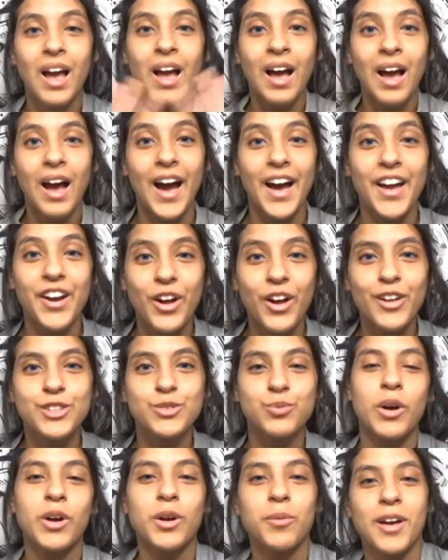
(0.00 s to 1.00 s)
Hi dolls,
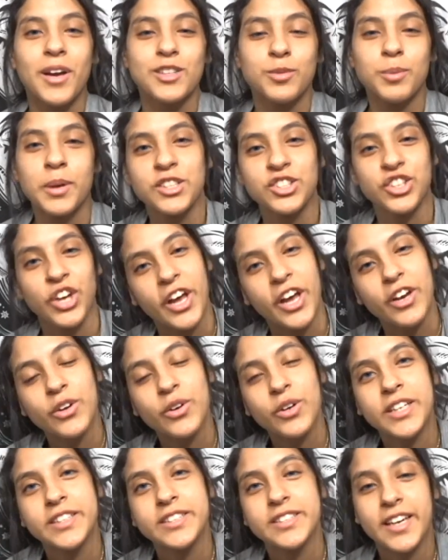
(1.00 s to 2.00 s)
welcome back to my channel.
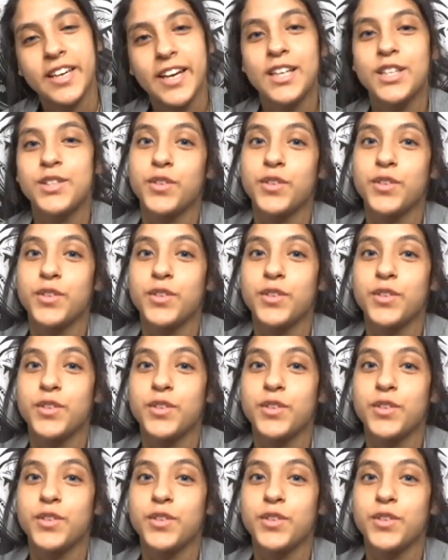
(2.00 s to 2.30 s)
In today's